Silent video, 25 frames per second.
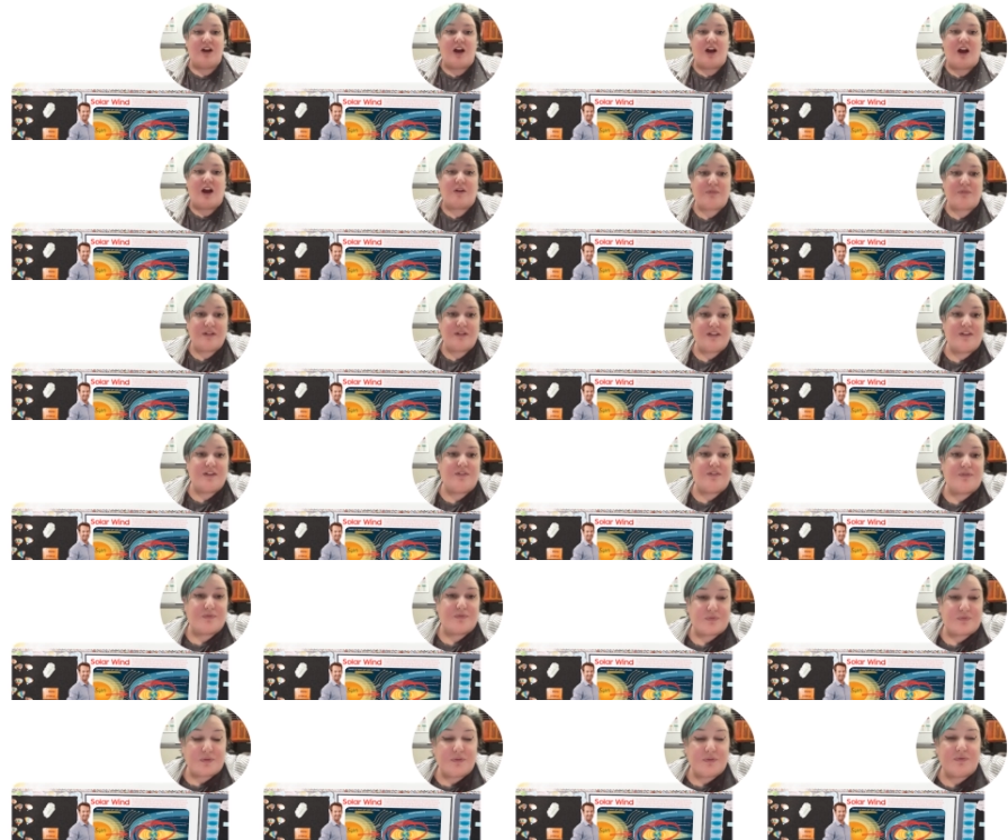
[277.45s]
a really
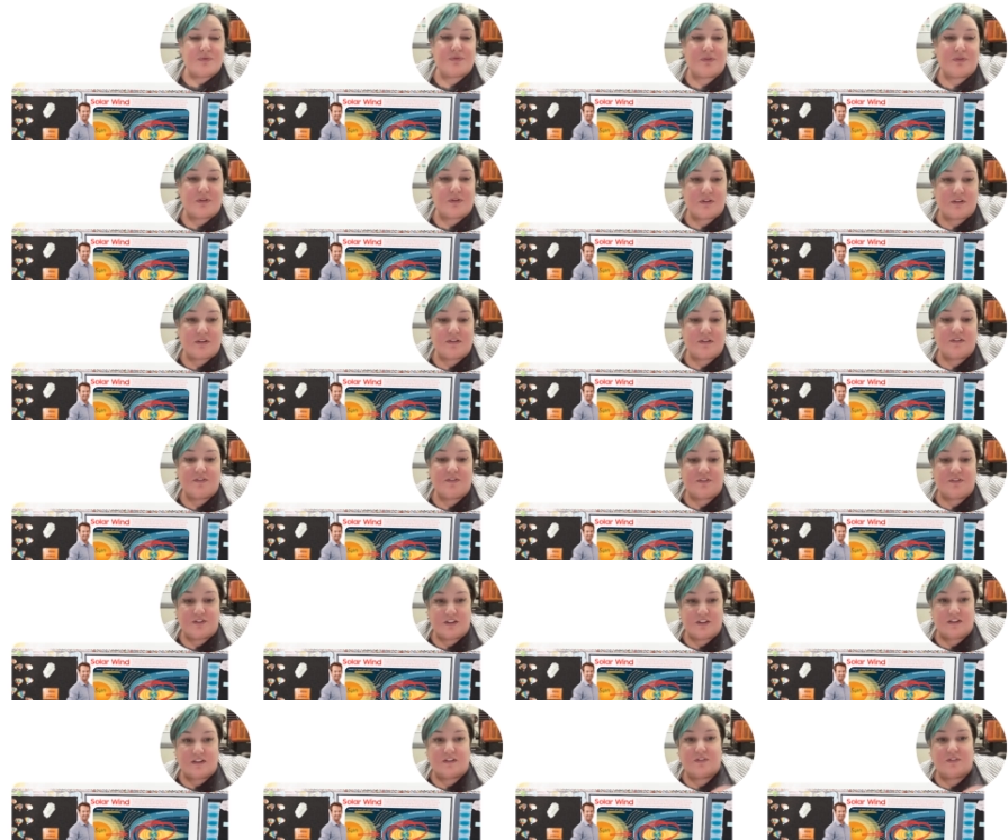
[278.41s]
fruitful
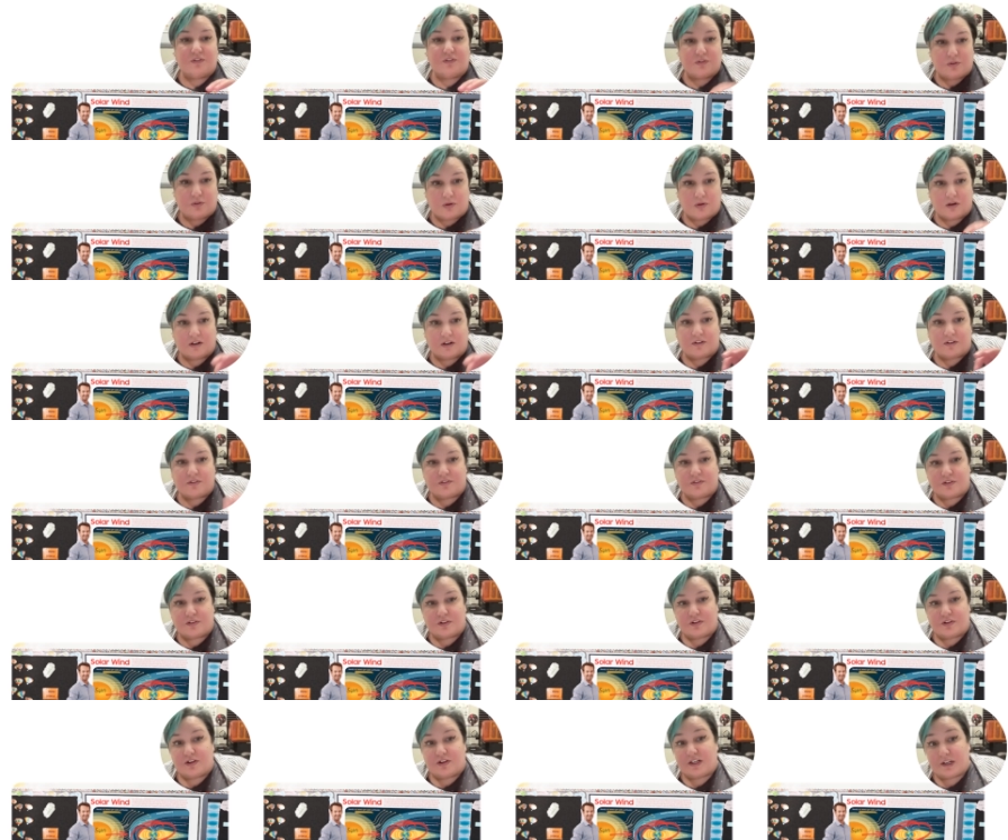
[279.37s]
field for
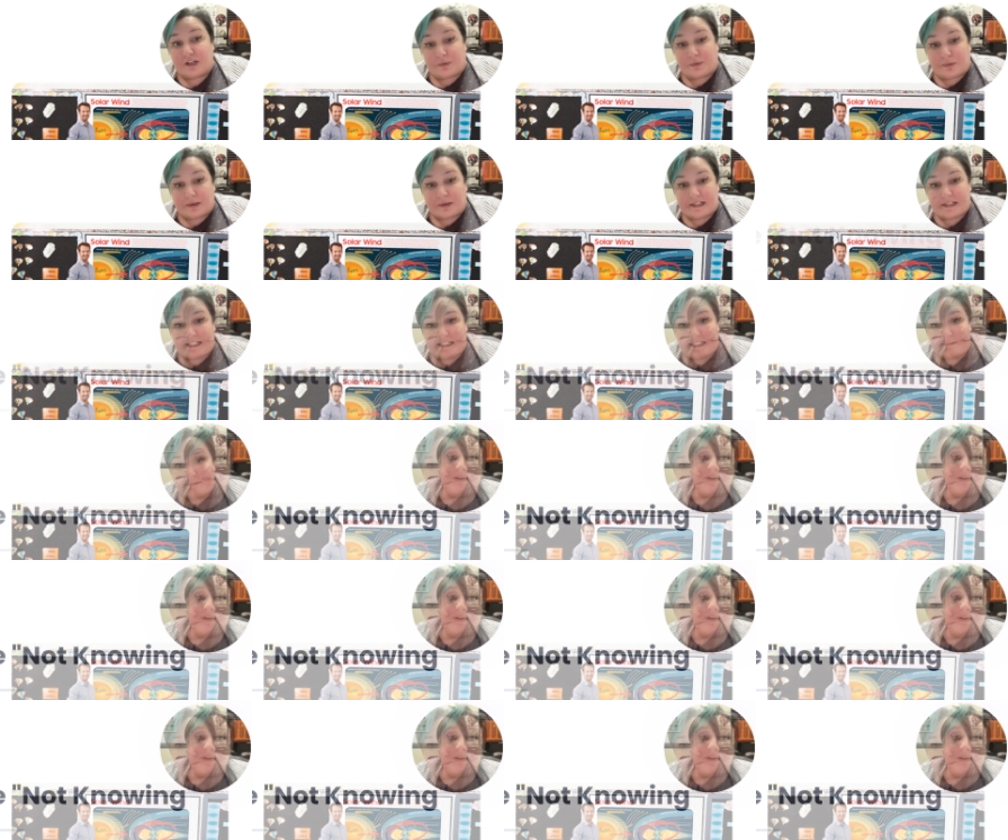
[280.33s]
further inquiry.